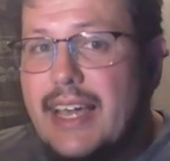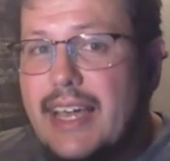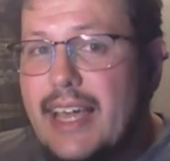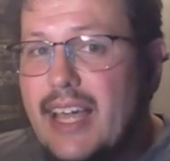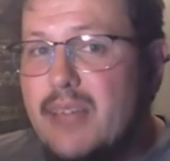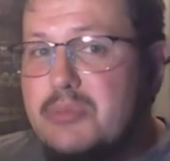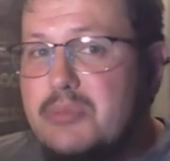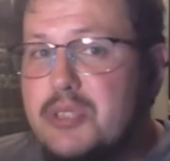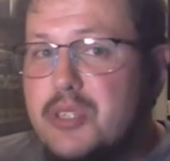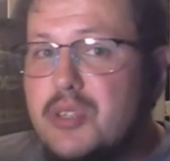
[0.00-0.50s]

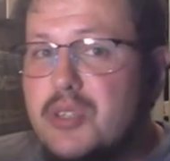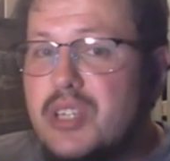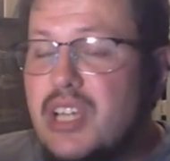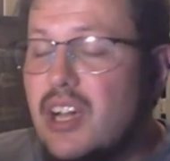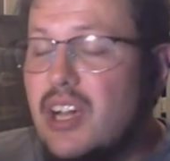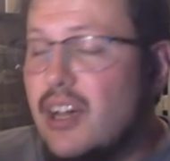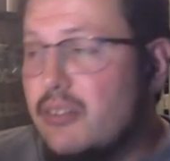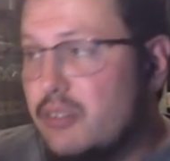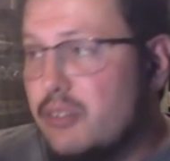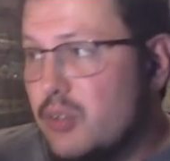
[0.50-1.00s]

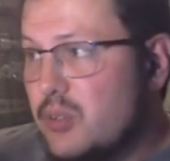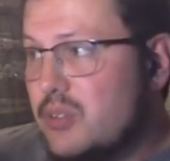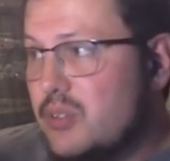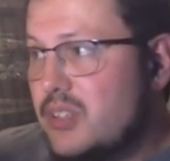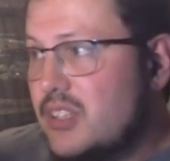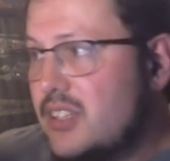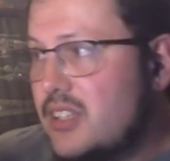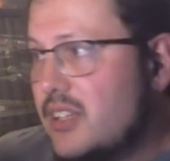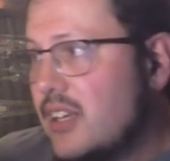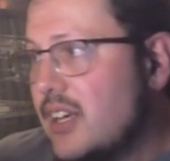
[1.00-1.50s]
Absolutely awful.
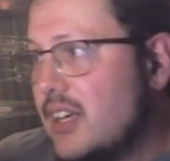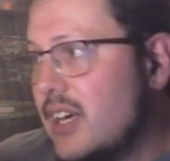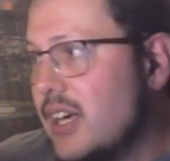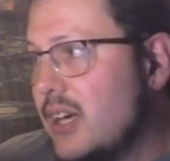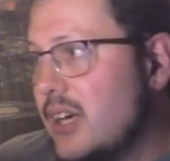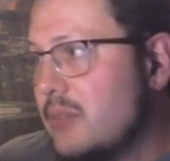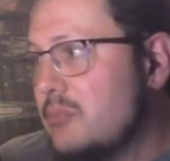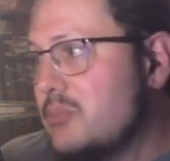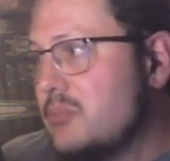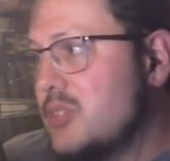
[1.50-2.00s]

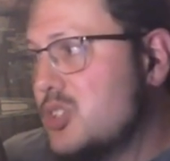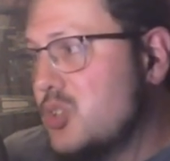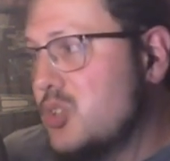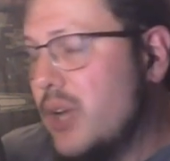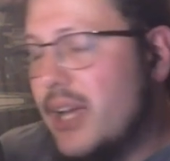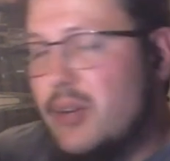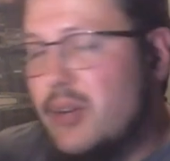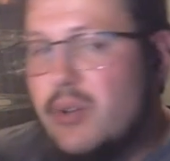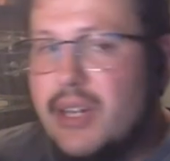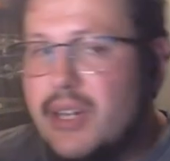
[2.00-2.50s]
The
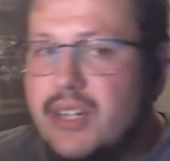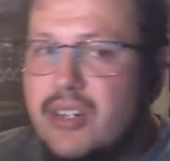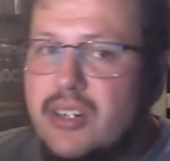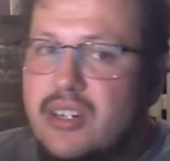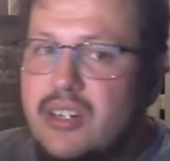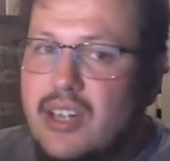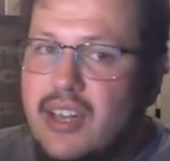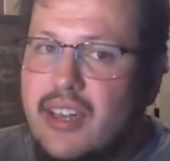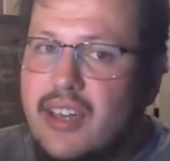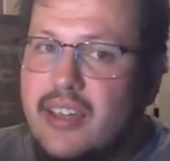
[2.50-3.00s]
track
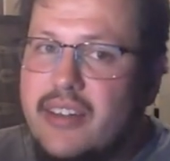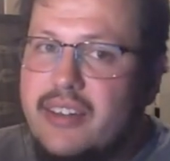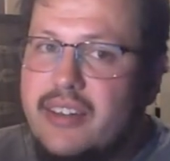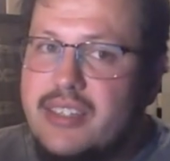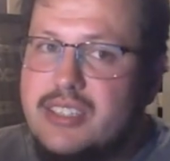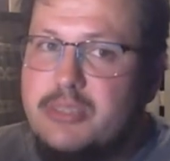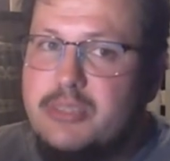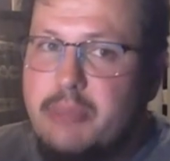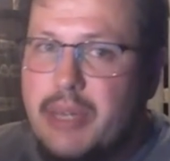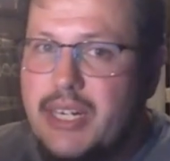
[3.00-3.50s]
record
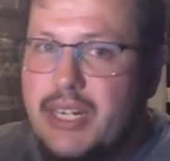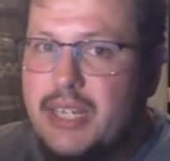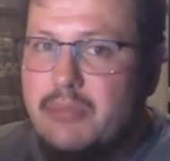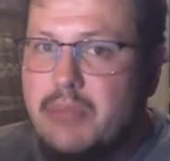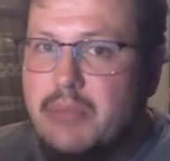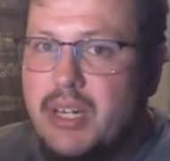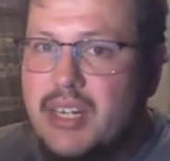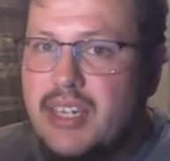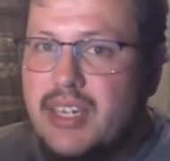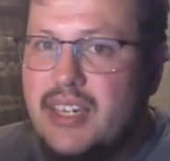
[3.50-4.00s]
on
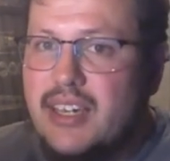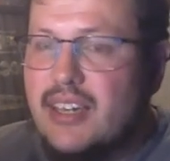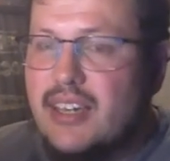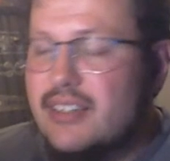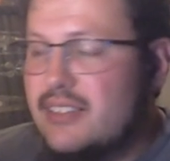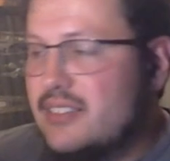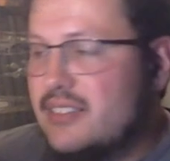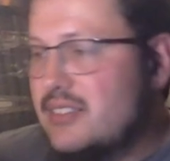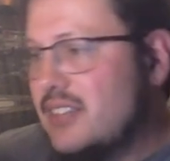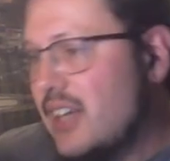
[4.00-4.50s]
spending money
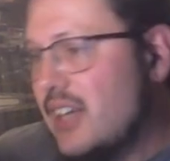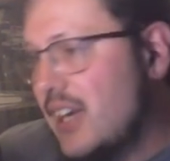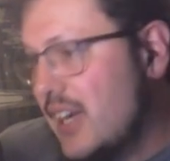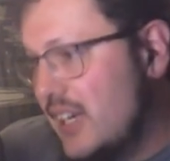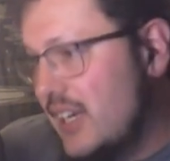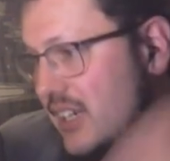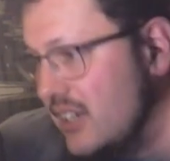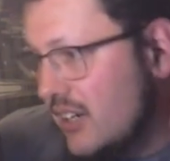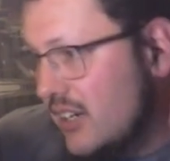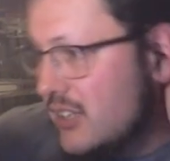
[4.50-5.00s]
on
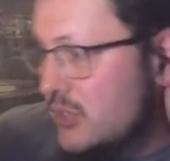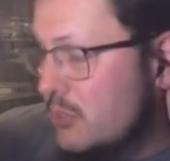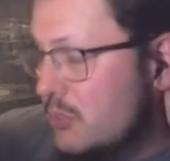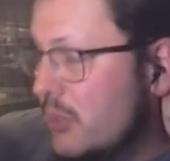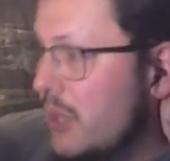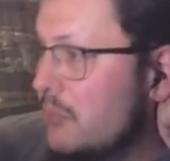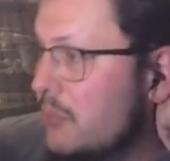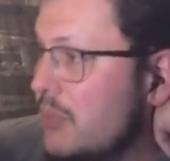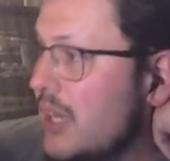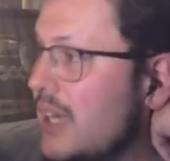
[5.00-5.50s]
high-cost
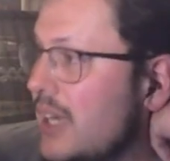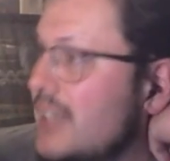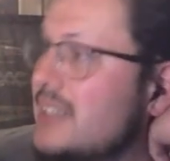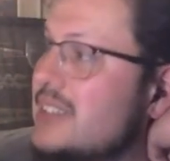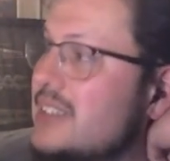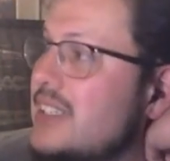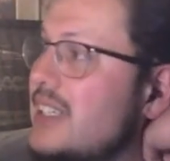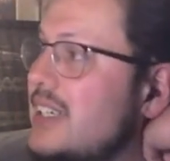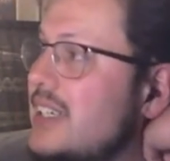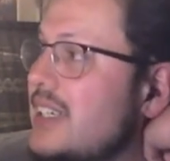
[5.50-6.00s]
prep
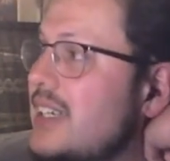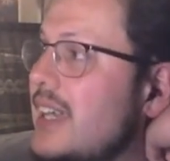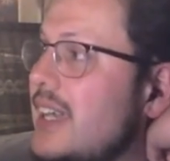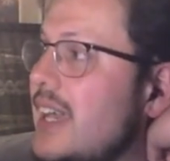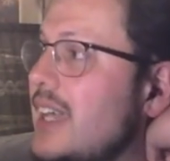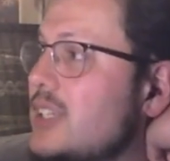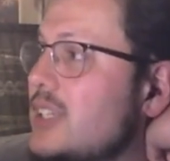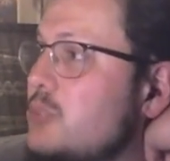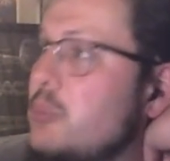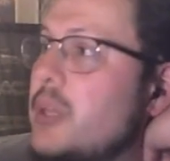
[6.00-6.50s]
guys
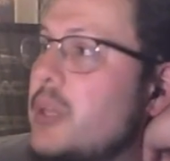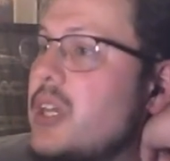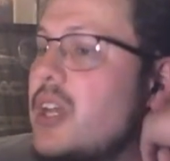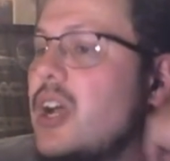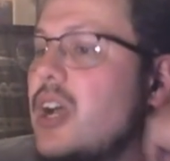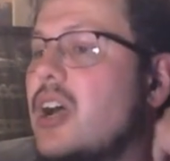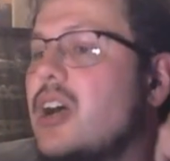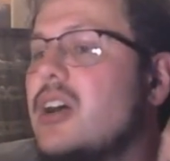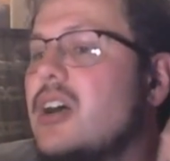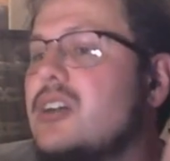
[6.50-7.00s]
has been
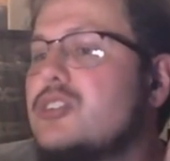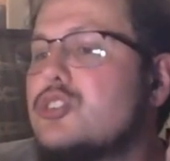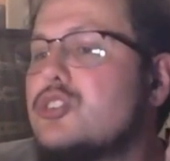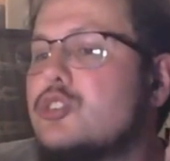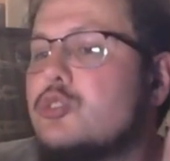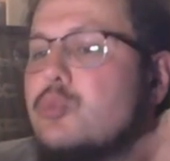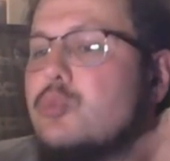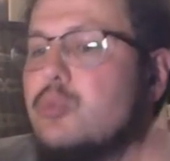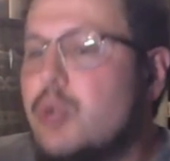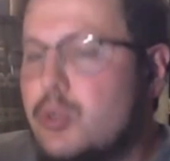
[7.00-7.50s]

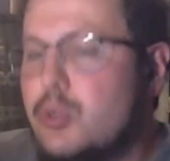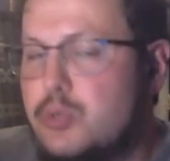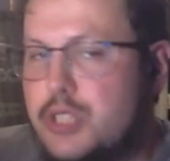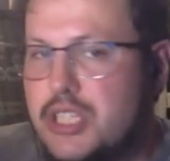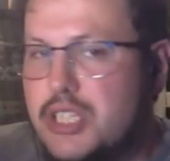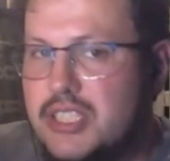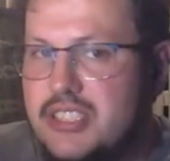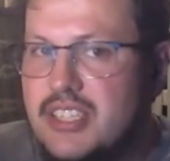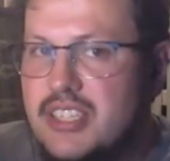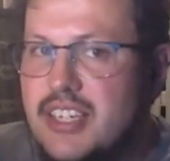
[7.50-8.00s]

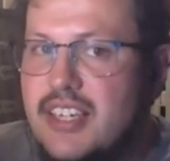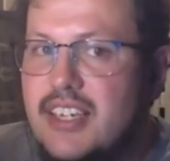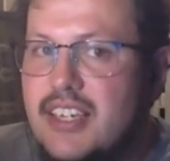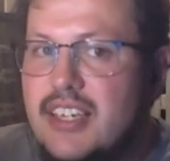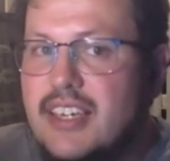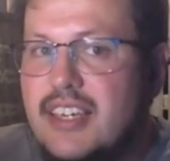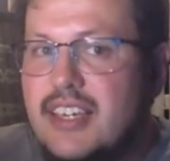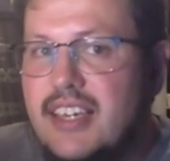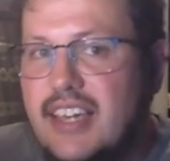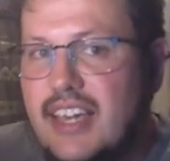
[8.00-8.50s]
atrocious.
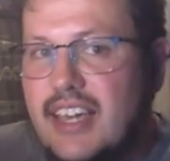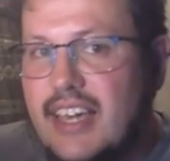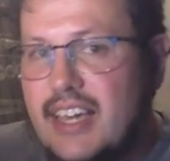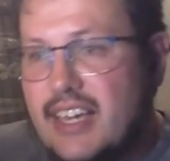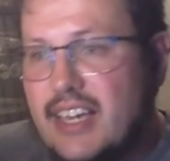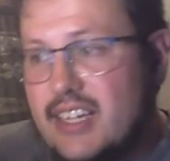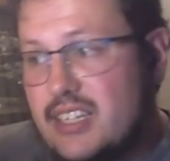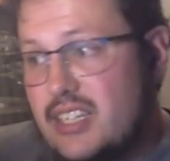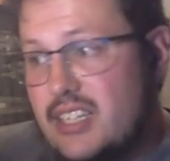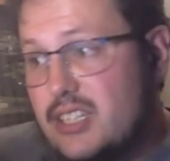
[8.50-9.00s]

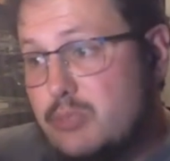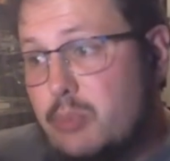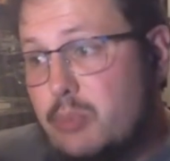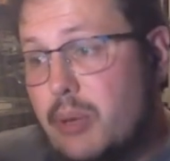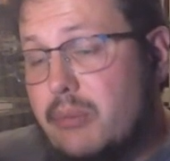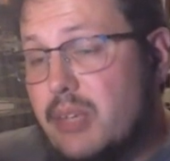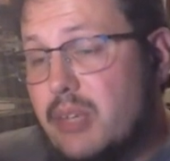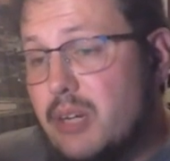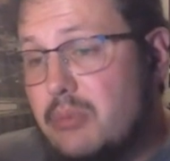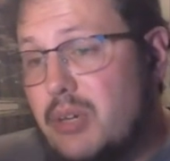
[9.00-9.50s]
And he's
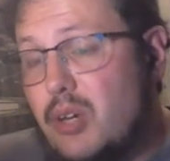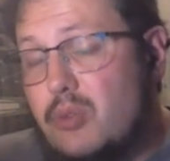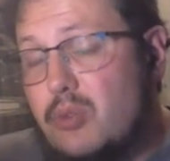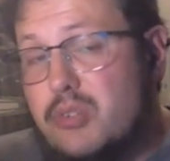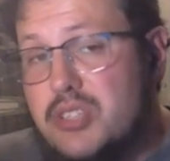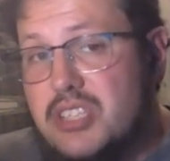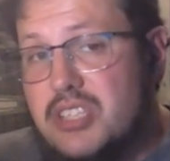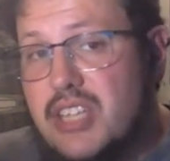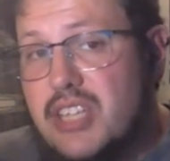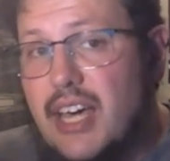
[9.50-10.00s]
probably going to be
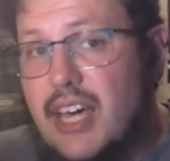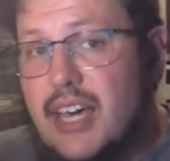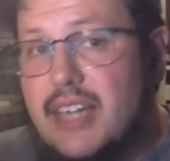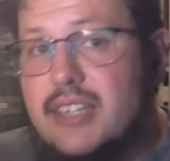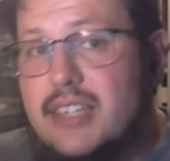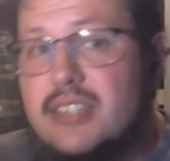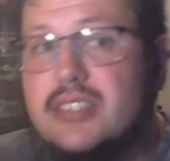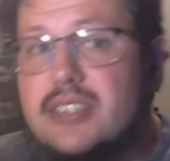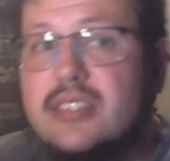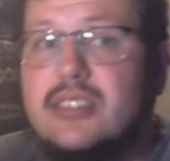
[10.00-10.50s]
over
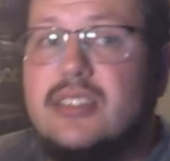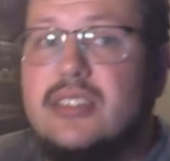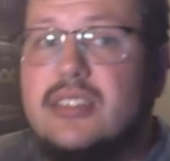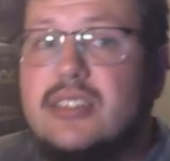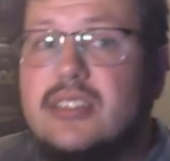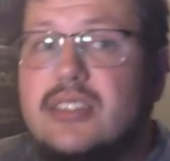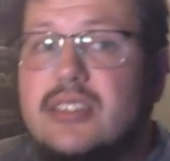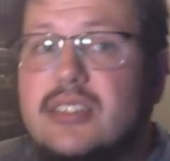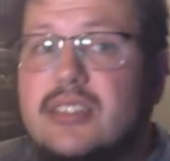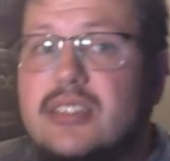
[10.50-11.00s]
slot.
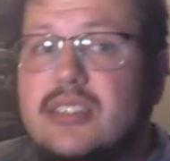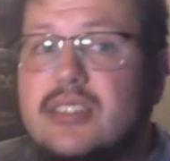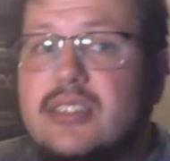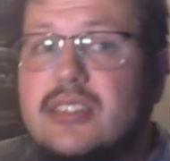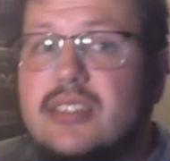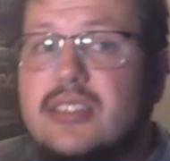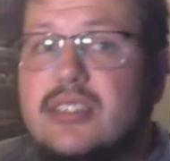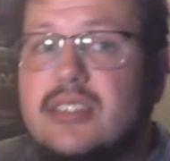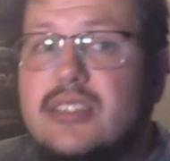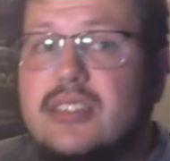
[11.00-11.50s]
And
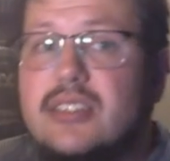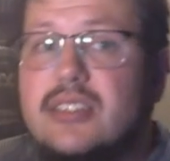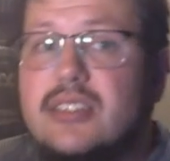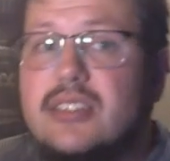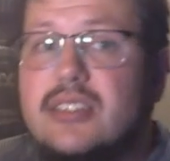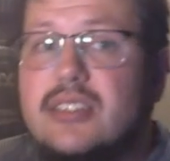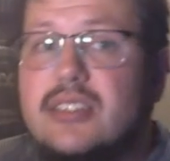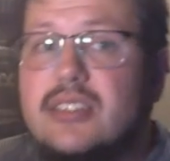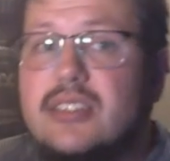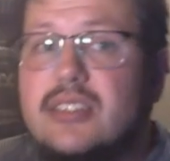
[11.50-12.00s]
not to mention,
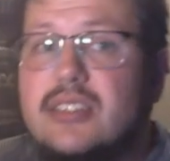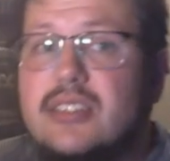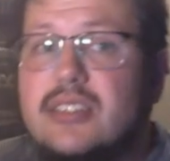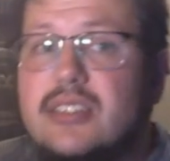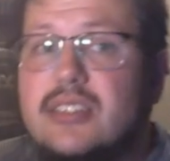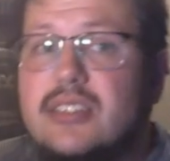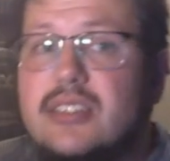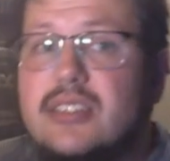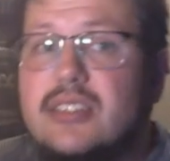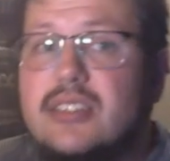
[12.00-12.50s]
that's just,
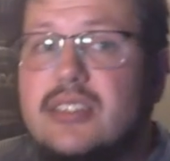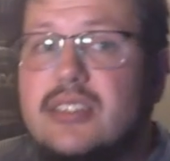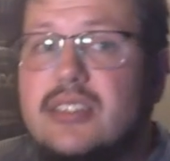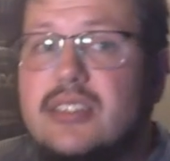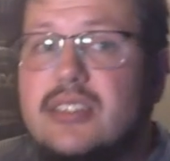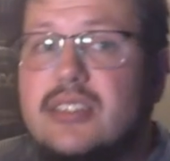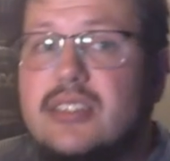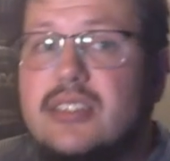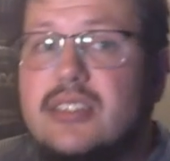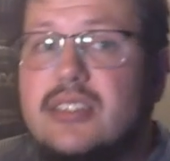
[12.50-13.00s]
the
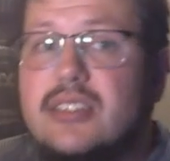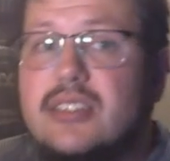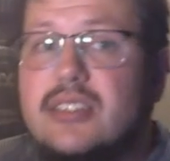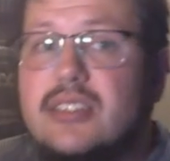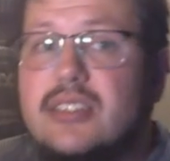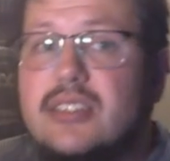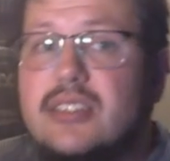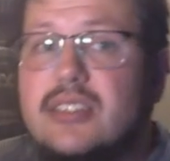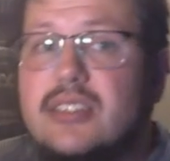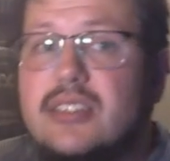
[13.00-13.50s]
ultimate kiss of
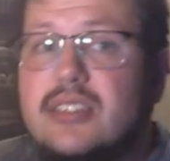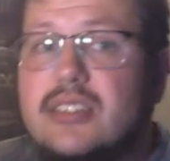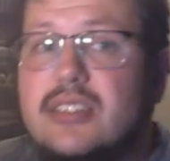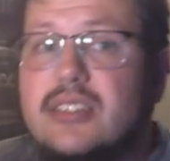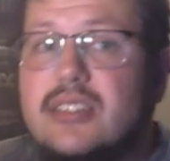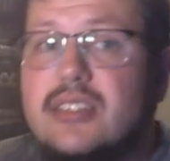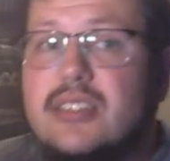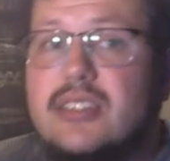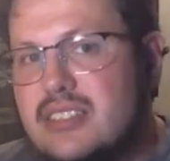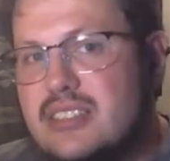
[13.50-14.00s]
death.
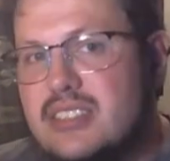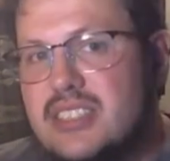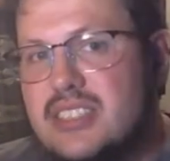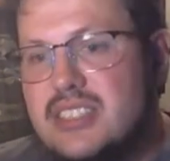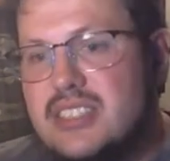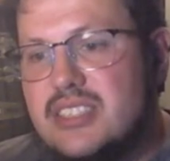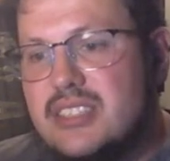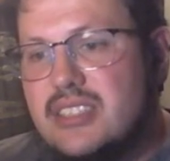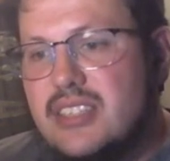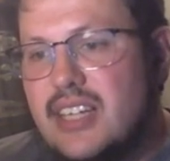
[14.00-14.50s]
He
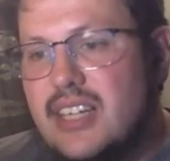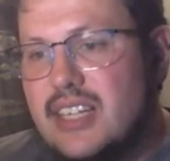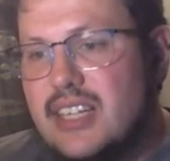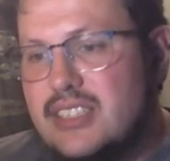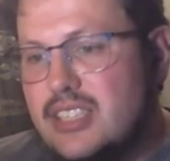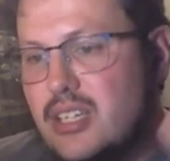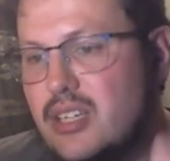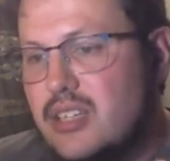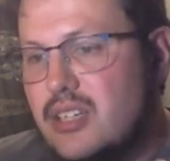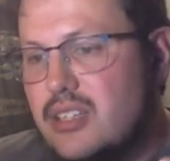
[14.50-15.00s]
has
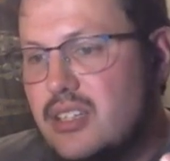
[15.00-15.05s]
has,